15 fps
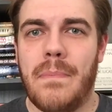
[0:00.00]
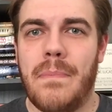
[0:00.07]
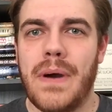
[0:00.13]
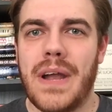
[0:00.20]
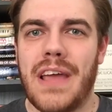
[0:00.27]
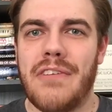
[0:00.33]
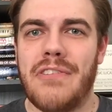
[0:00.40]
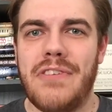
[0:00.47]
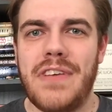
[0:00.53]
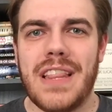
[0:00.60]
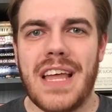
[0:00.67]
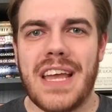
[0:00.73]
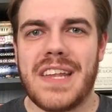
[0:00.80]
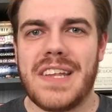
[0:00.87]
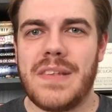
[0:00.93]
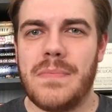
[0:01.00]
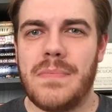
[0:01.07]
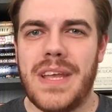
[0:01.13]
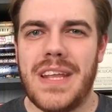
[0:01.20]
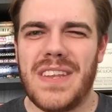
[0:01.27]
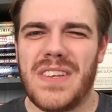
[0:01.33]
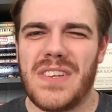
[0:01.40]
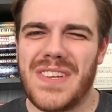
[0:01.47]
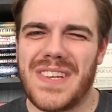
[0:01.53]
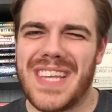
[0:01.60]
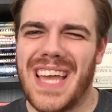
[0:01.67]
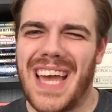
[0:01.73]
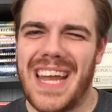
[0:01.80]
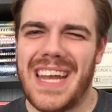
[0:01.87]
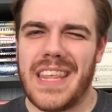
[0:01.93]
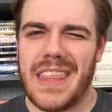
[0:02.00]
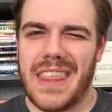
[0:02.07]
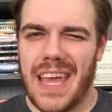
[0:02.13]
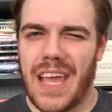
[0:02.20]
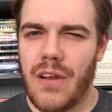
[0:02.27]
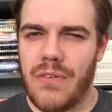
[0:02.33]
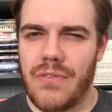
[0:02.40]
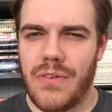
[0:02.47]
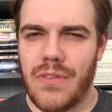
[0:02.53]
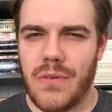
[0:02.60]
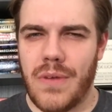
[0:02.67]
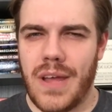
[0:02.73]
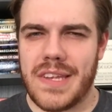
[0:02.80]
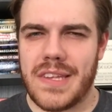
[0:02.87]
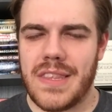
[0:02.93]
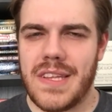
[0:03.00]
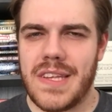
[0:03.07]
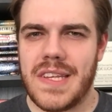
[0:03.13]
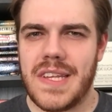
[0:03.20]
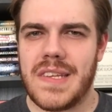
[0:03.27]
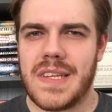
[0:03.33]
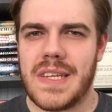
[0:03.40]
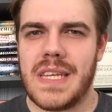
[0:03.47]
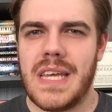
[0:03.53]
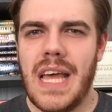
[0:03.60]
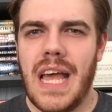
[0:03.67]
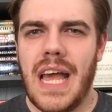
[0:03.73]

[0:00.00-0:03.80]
But I feel like Sabine's just kind of there for the rest of the season,